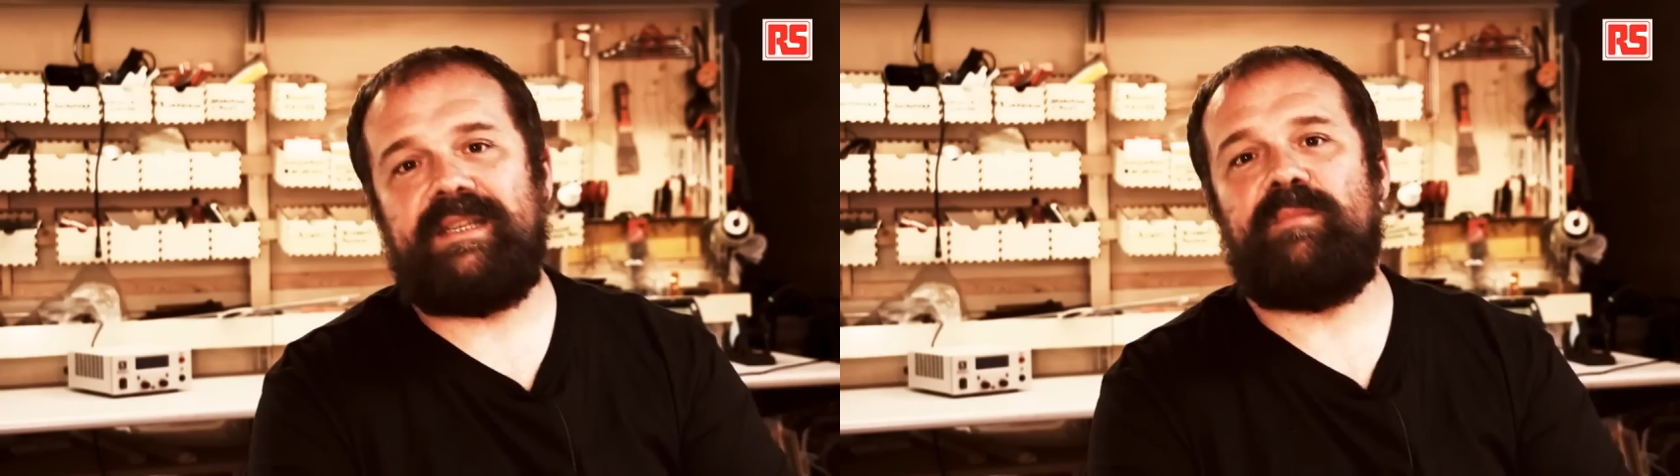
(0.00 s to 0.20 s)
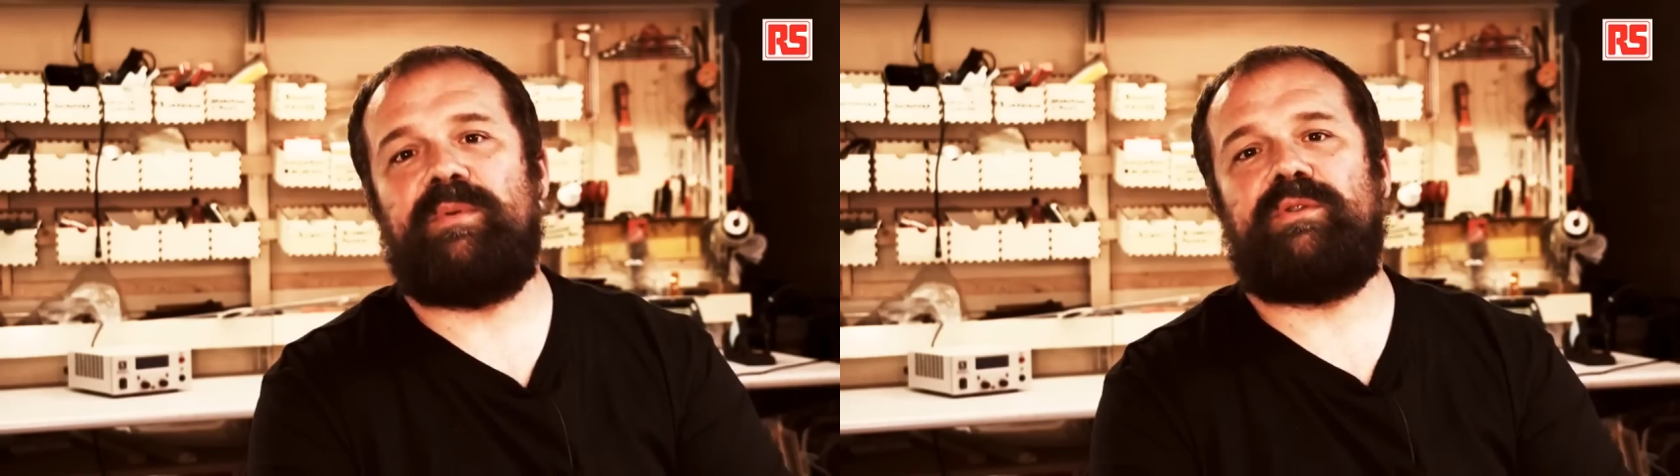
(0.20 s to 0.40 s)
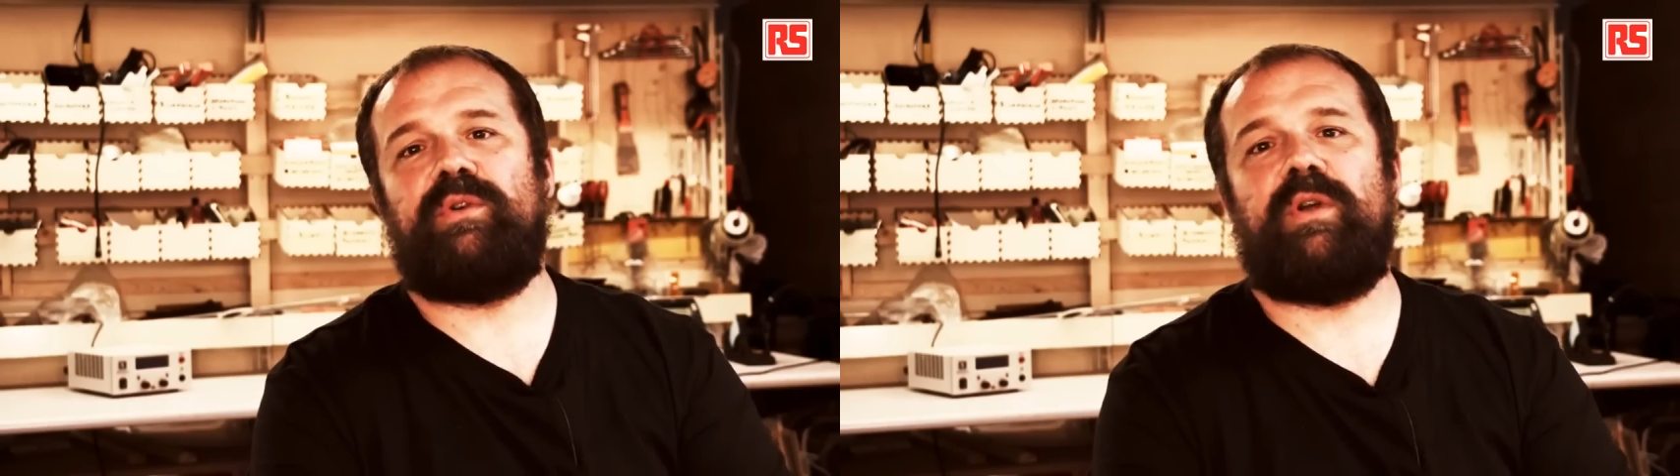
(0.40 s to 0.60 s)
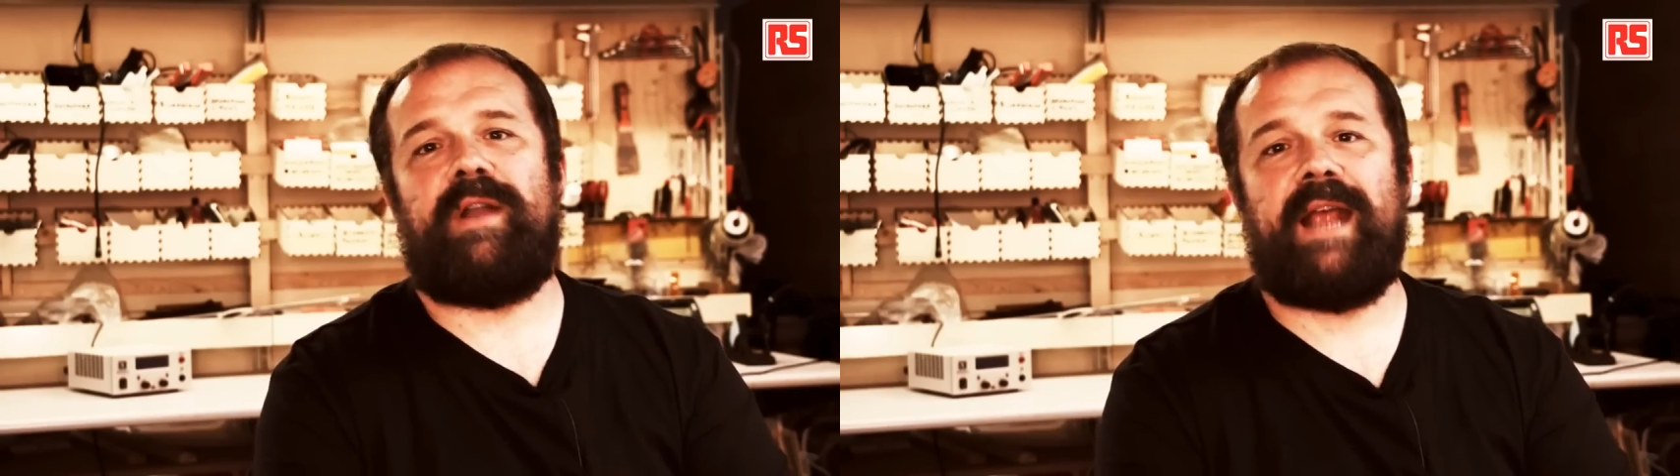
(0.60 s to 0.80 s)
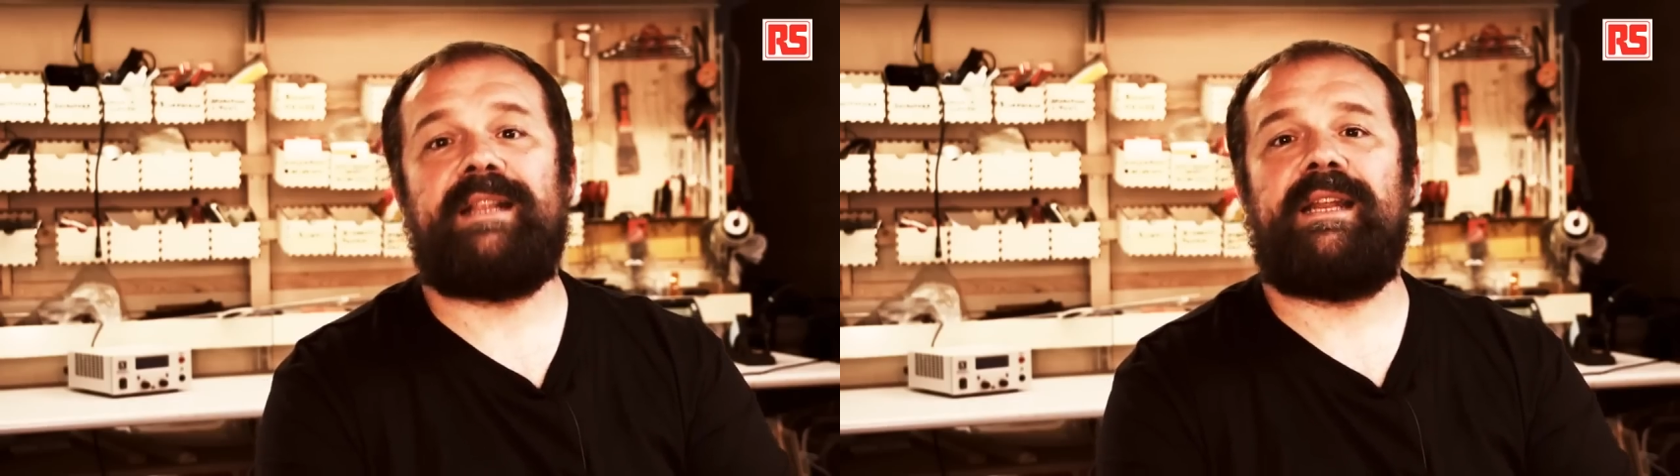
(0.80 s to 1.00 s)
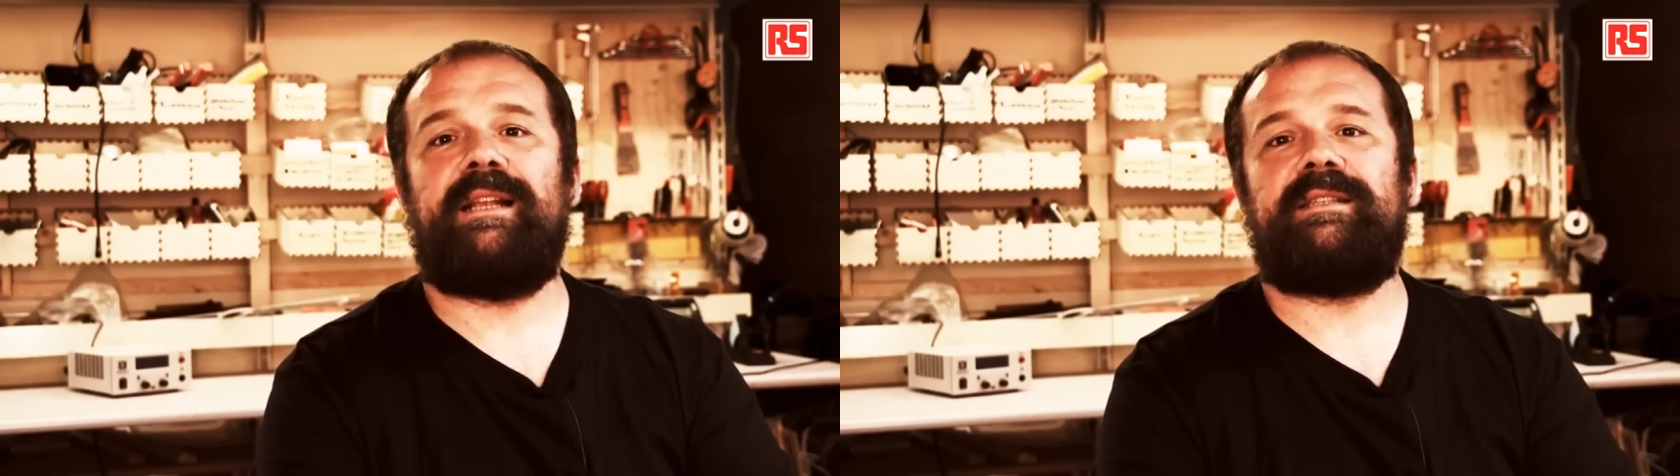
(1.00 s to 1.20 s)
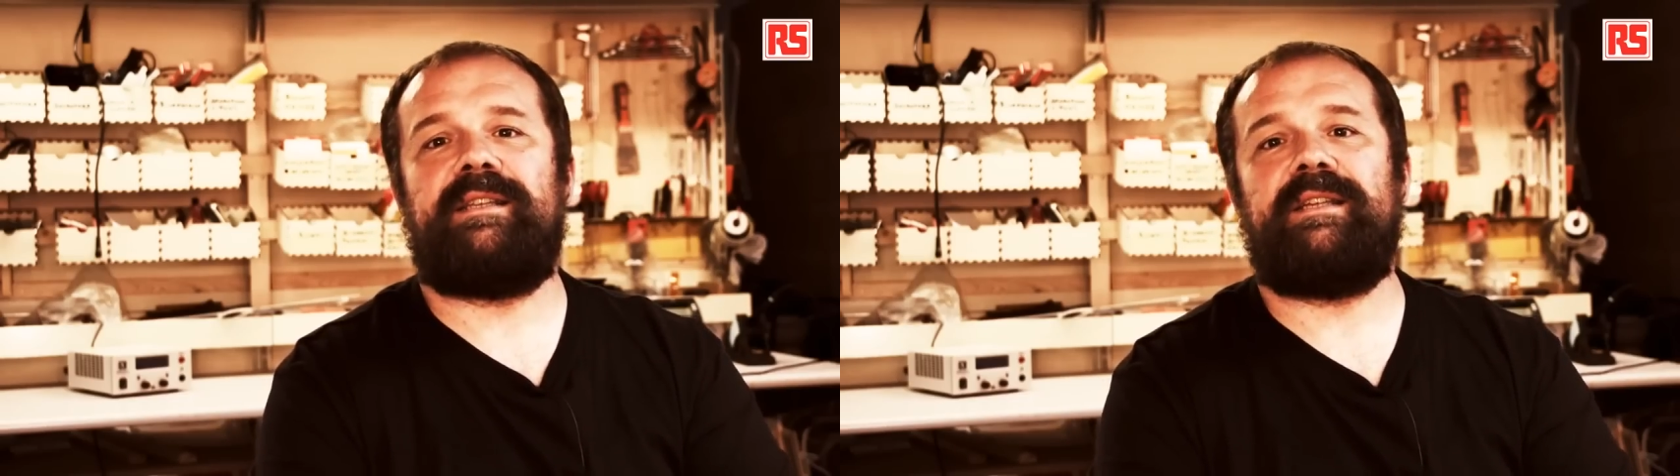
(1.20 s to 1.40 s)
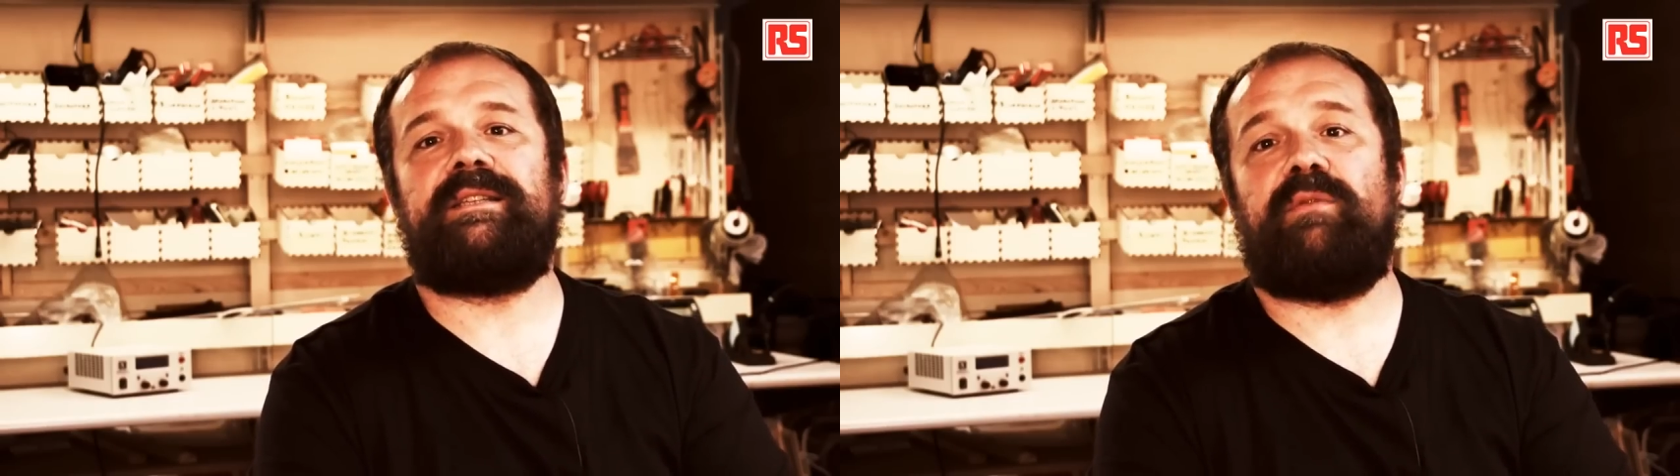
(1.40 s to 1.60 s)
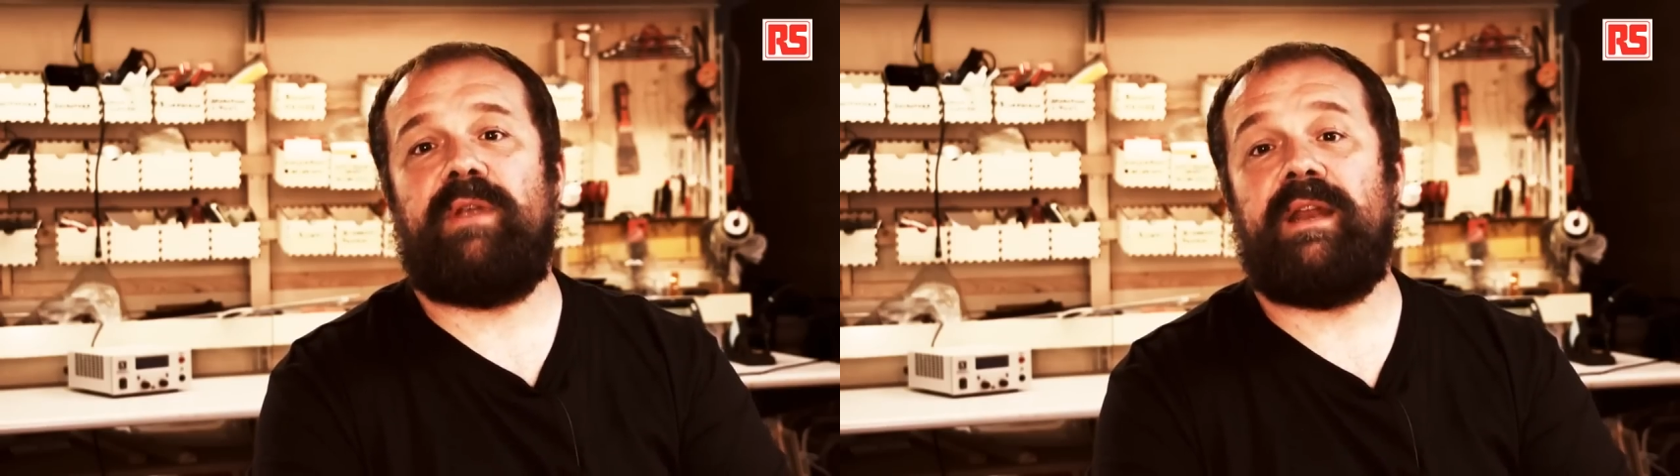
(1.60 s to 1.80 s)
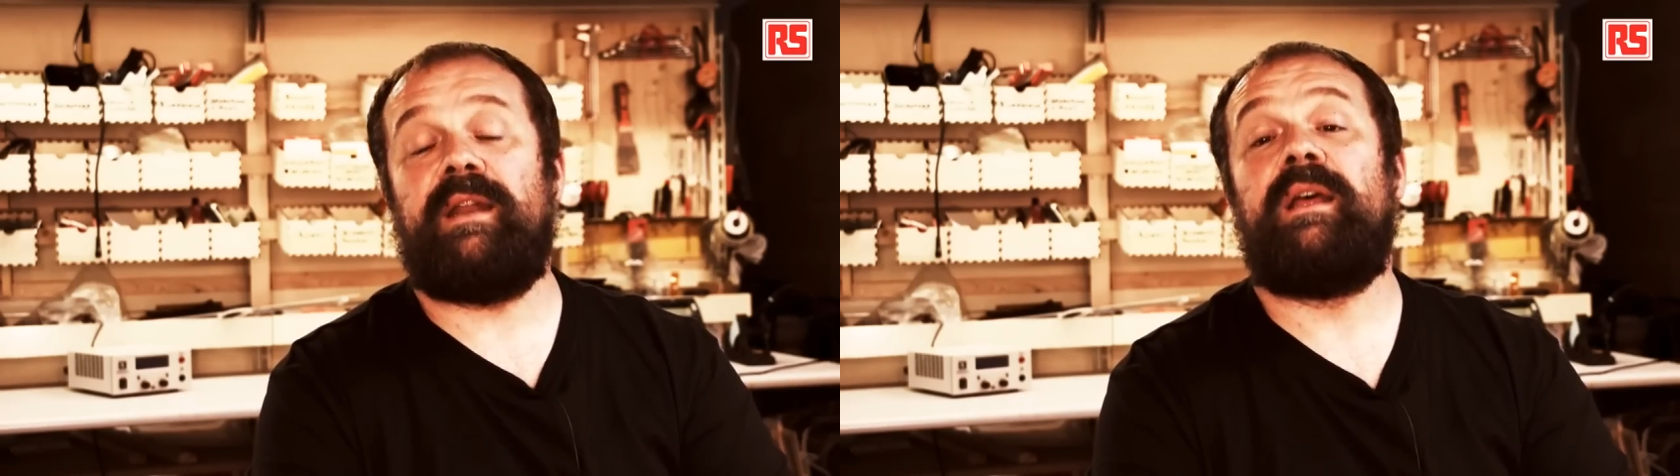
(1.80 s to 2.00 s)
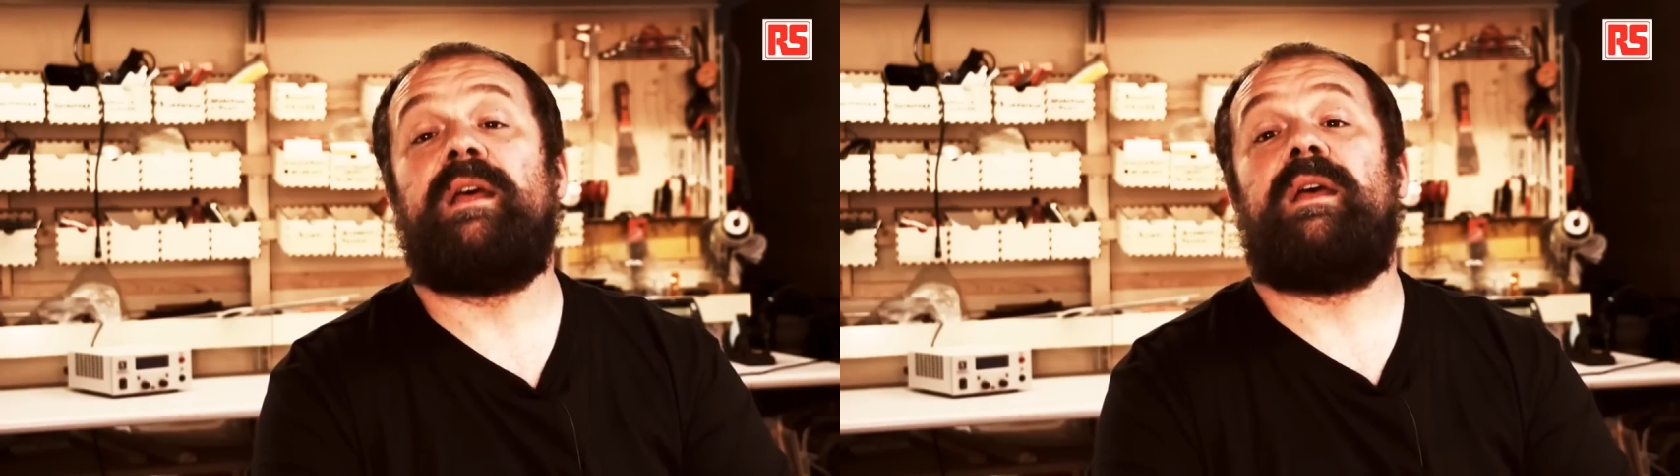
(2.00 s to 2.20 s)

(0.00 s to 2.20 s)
simple to connect an LCD screen